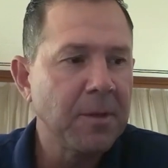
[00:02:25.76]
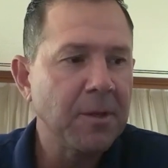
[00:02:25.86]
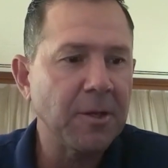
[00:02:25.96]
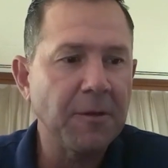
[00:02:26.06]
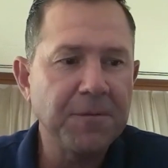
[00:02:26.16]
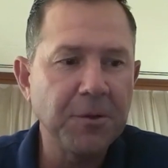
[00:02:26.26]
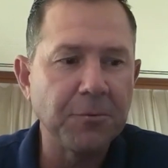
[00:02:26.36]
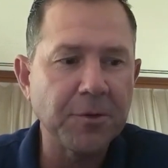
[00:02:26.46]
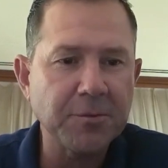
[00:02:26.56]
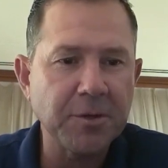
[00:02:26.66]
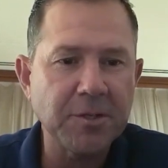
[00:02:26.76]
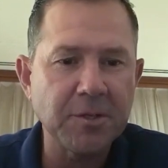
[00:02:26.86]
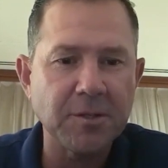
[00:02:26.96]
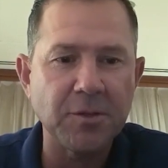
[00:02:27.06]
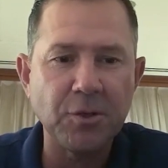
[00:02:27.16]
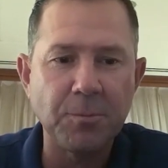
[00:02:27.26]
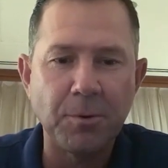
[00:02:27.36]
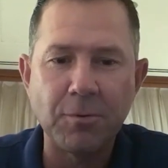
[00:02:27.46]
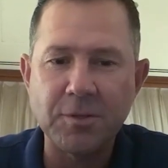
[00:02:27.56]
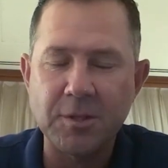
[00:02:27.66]
Field restrictions and new
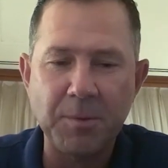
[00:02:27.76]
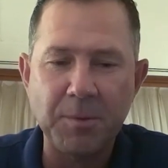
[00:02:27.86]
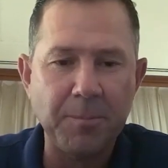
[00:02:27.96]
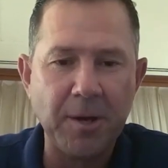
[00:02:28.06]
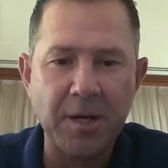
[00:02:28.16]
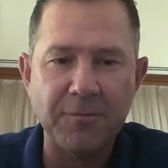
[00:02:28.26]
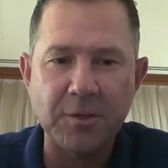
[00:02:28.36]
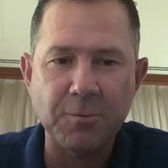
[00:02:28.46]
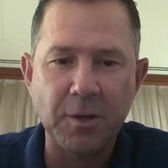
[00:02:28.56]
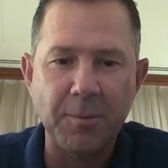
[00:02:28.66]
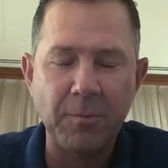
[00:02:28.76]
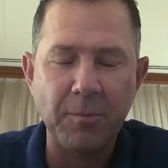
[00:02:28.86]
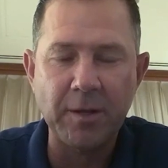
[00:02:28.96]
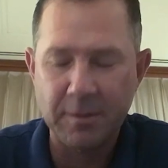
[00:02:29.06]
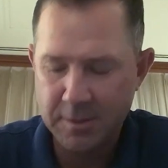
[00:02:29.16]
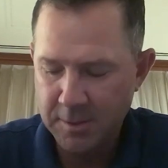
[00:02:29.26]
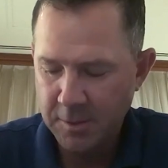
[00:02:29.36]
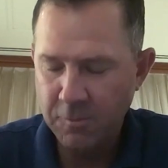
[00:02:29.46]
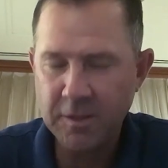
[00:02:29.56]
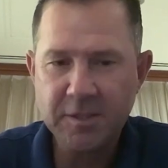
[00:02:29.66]
balls is a big part of it as well. I mean,
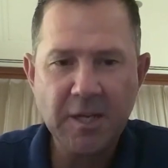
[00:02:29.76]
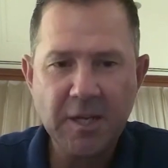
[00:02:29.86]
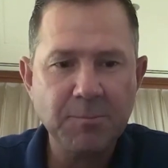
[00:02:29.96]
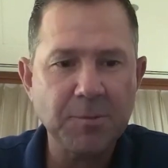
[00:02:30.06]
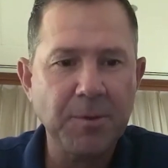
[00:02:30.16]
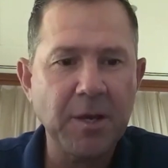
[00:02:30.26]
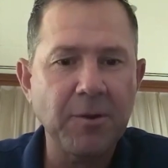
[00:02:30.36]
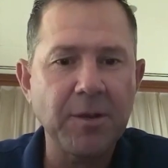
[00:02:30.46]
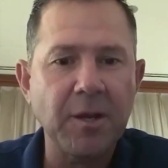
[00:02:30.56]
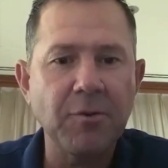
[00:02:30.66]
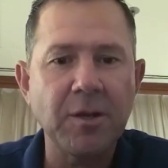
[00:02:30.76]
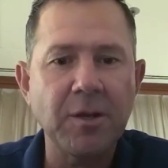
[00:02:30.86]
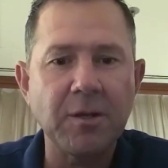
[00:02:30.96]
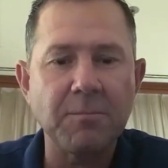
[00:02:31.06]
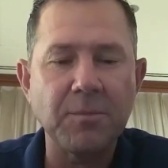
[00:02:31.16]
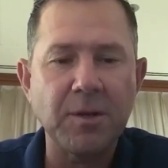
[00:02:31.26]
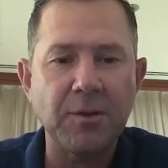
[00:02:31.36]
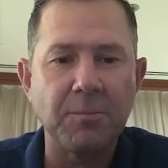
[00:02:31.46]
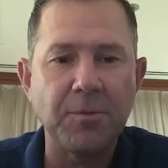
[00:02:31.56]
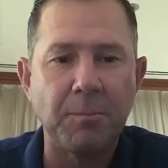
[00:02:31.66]
when Sachin was playing one day cricket,
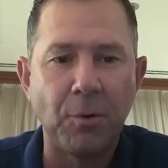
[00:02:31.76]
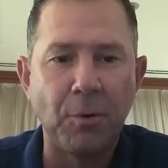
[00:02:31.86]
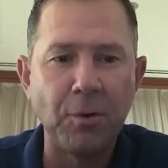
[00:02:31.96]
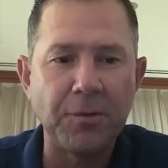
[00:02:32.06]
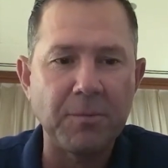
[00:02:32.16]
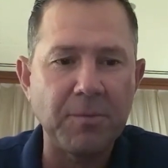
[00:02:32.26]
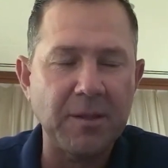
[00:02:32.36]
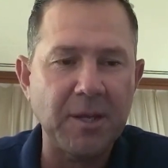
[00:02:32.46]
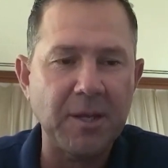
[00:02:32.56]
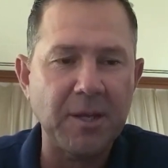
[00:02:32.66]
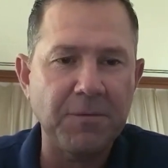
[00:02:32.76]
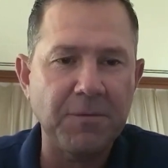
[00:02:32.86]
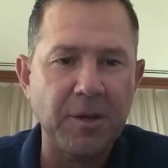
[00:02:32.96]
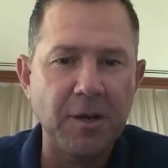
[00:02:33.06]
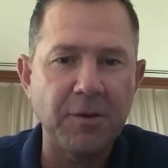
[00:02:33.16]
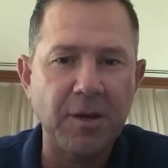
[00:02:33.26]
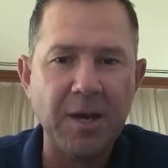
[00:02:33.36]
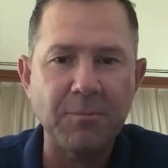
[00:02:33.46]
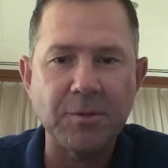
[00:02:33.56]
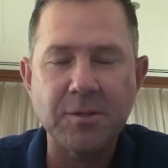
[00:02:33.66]
the ball at the end of a 50 over
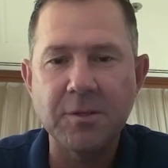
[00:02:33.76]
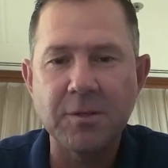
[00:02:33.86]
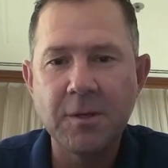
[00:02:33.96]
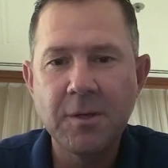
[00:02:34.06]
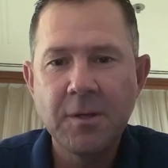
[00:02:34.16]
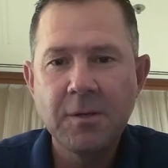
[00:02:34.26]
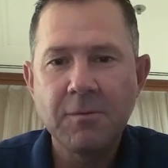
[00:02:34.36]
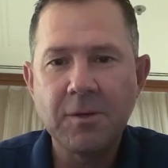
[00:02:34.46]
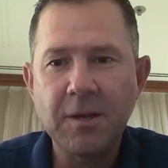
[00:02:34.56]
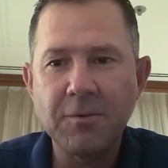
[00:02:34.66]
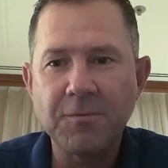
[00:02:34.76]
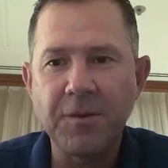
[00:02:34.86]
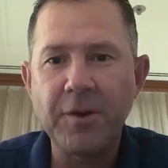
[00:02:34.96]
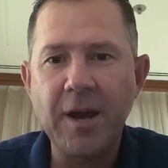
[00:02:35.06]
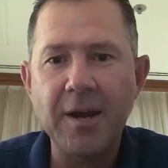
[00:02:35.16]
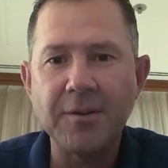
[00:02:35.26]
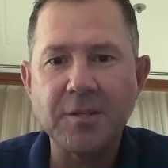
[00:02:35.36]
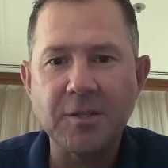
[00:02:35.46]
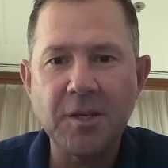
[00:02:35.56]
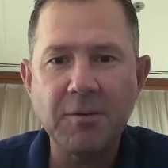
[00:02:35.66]
game was very hard to
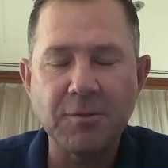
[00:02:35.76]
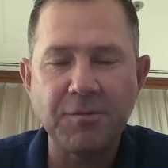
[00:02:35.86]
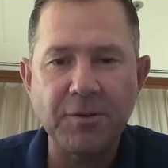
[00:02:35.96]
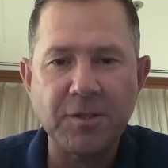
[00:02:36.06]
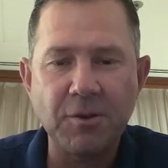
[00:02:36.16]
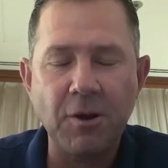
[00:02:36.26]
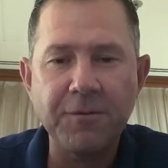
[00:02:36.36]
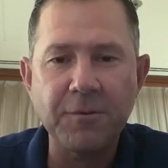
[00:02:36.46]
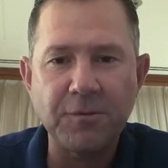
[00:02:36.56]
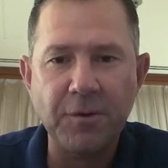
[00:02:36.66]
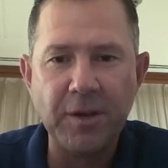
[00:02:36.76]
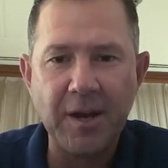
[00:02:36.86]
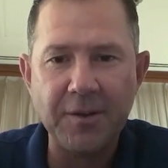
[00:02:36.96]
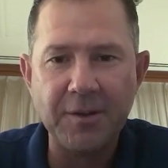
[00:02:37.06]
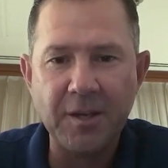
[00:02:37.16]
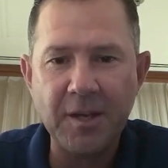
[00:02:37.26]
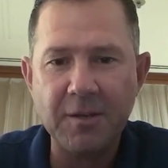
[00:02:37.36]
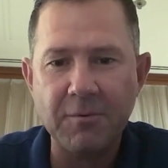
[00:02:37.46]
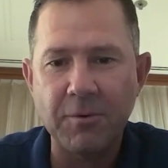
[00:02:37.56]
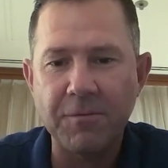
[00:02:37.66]
see. It was very soft. It was very hard to
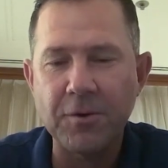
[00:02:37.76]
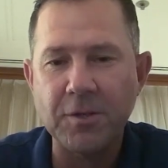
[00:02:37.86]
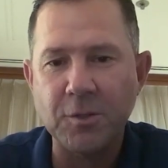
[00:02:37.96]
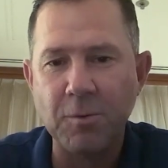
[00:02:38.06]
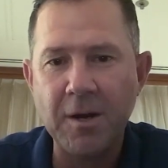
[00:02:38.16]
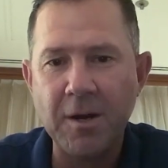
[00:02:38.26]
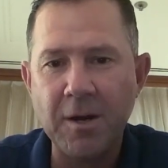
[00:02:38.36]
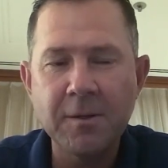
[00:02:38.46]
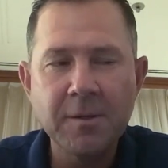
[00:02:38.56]
hit. It reverse swung.